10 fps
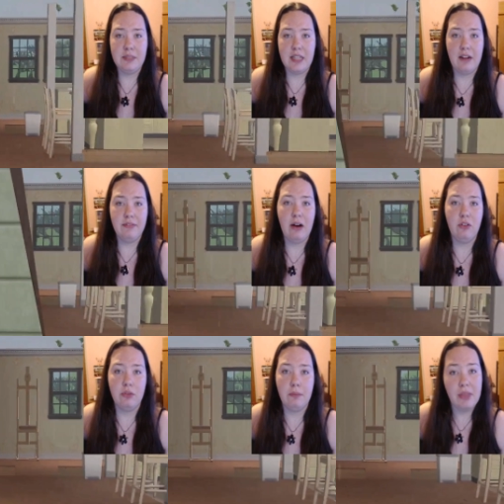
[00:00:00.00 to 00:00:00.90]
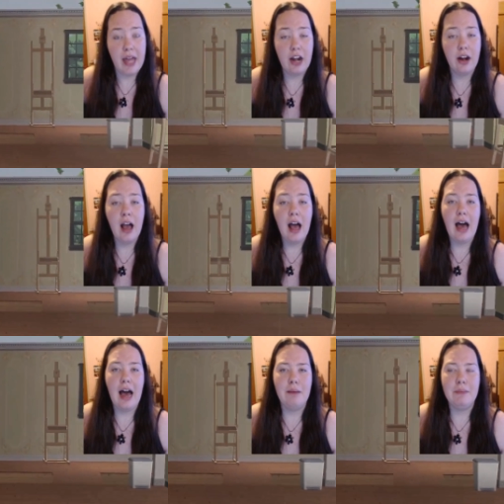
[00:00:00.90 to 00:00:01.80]
that I found from there,
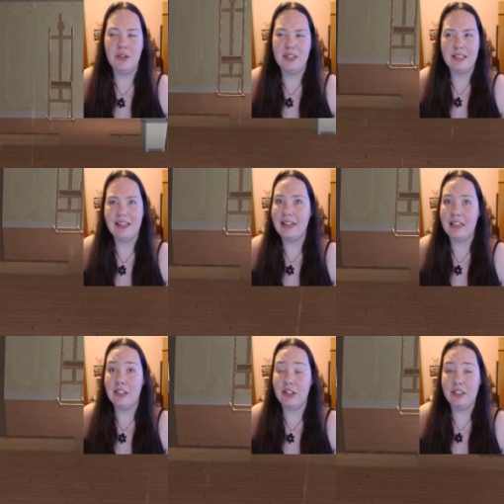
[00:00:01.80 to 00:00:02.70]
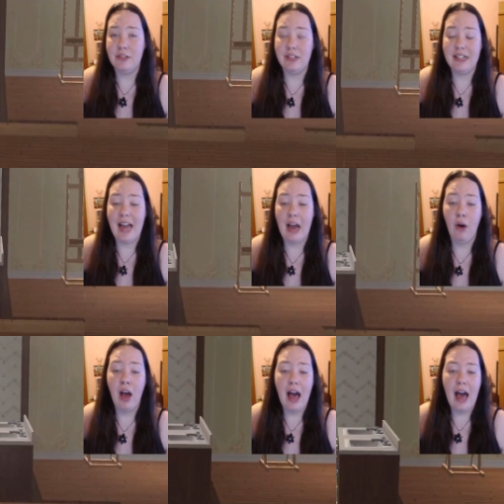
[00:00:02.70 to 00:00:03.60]
because the site does look different
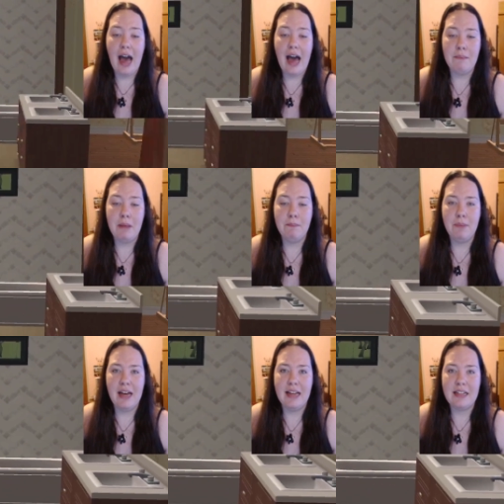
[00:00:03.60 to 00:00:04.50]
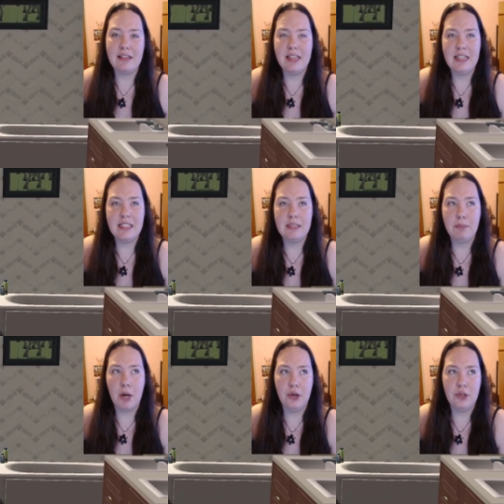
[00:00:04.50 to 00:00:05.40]
now. But this
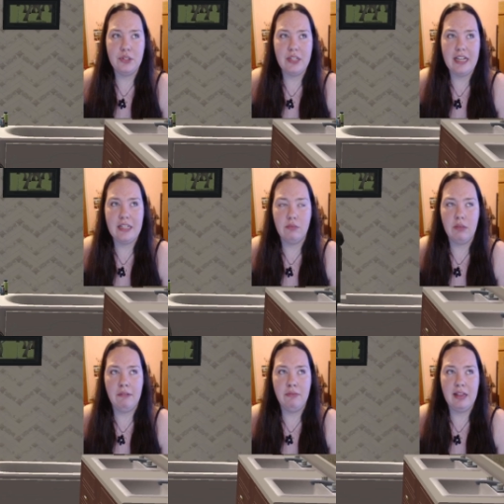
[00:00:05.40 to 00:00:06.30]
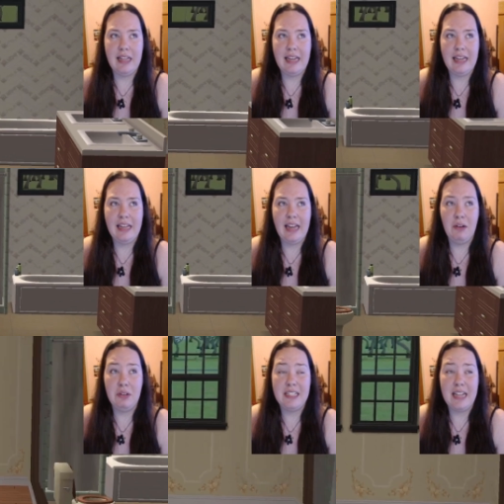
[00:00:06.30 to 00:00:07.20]
post is roughly,
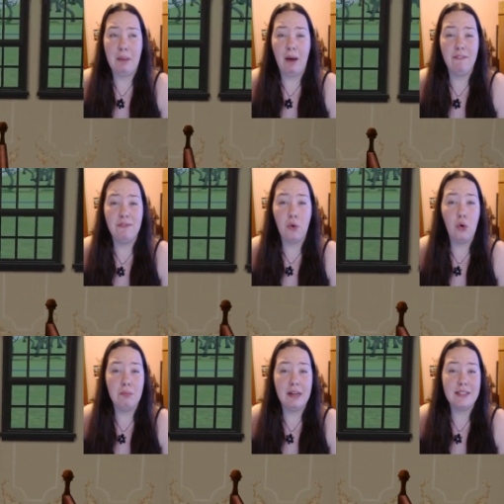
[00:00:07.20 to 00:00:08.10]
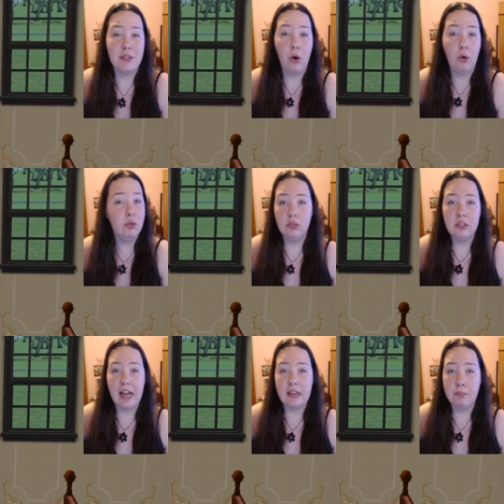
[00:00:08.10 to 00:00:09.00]
I would say, about 4 months
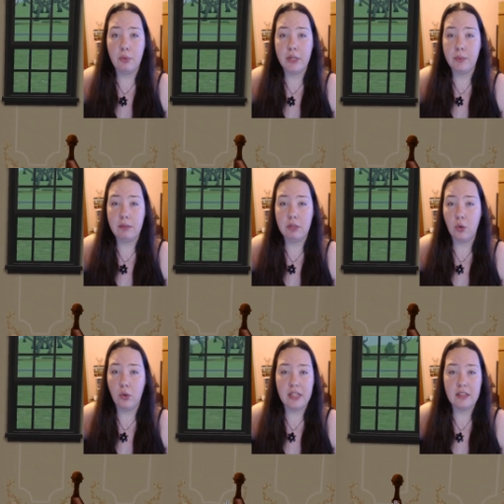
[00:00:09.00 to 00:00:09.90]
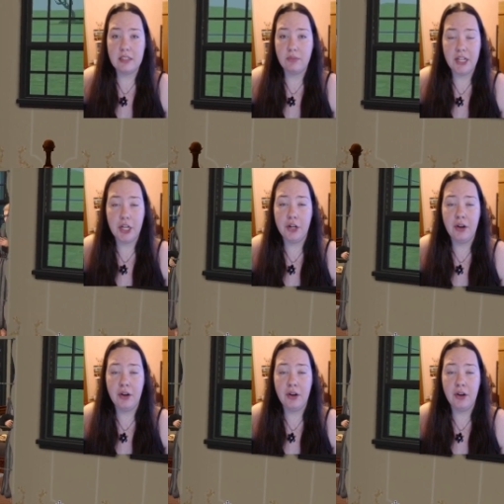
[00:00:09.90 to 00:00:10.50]
old at the point where I'm recording this video.